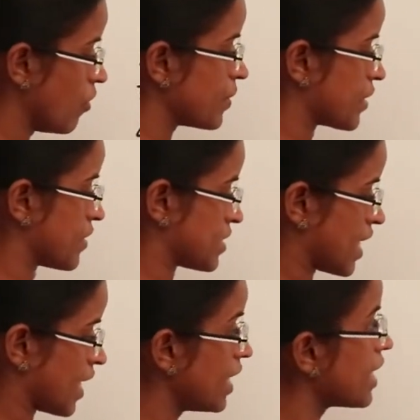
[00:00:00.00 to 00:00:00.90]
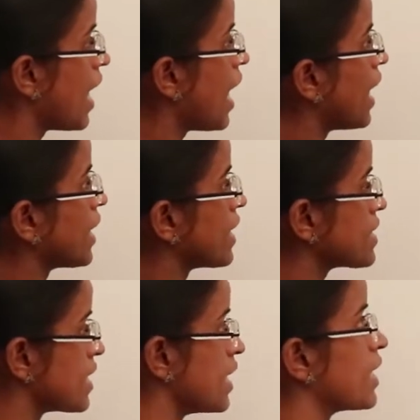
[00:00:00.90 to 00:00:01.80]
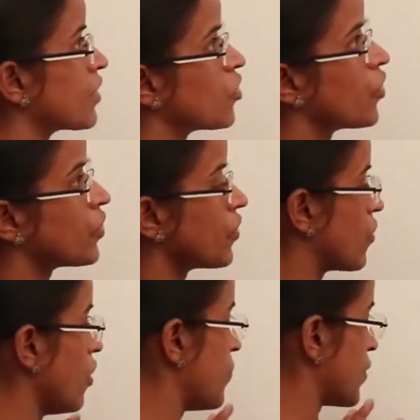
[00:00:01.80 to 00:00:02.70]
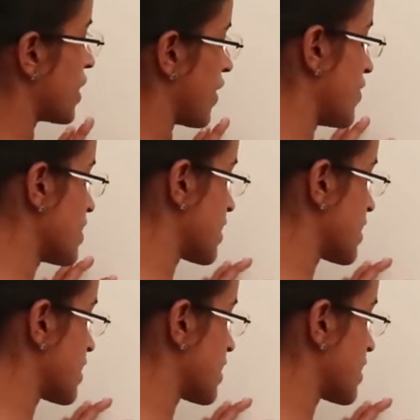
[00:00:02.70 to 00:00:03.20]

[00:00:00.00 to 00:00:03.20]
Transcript: COP, it was added. And initially, in Kyoto COP, there were